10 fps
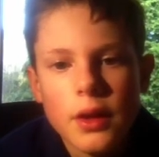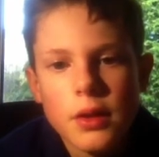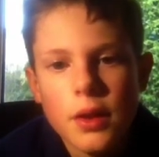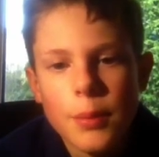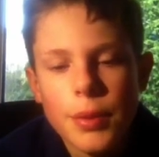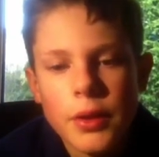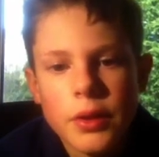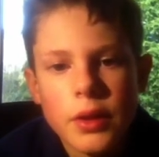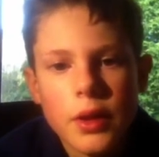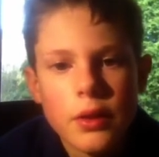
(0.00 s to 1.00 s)
So
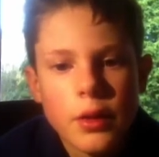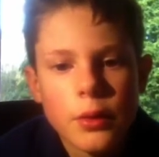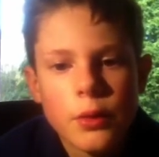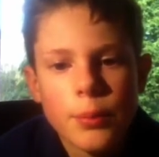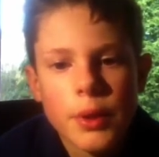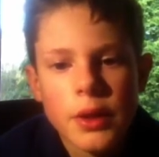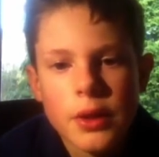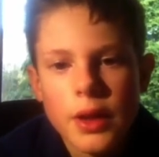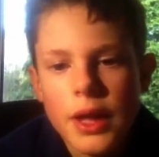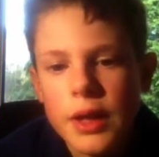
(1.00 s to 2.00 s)
personally, I'd go to a place
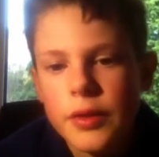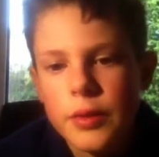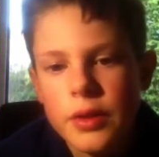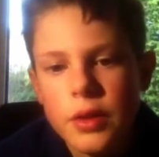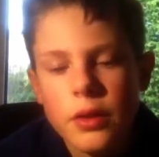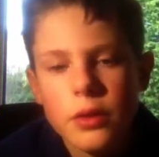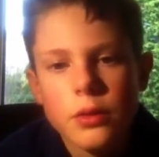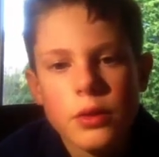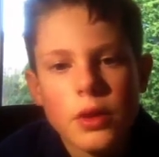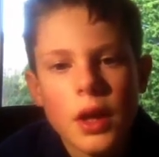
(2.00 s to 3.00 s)
like Axminster
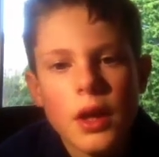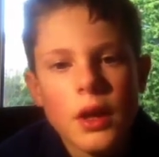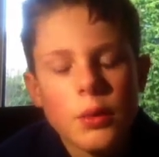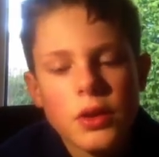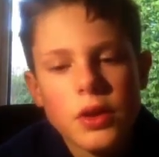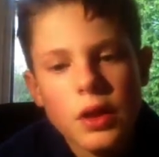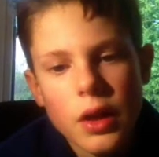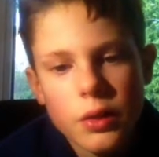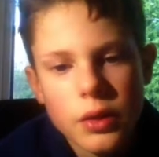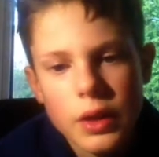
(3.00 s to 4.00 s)
Tools, which
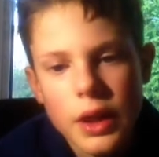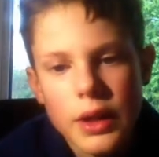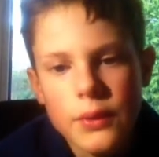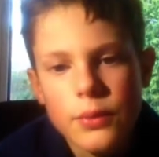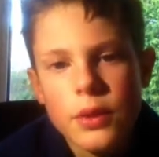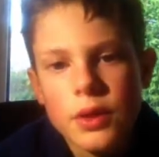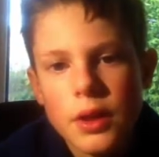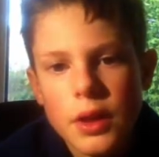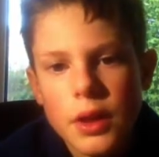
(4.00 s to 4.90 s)
sells lathes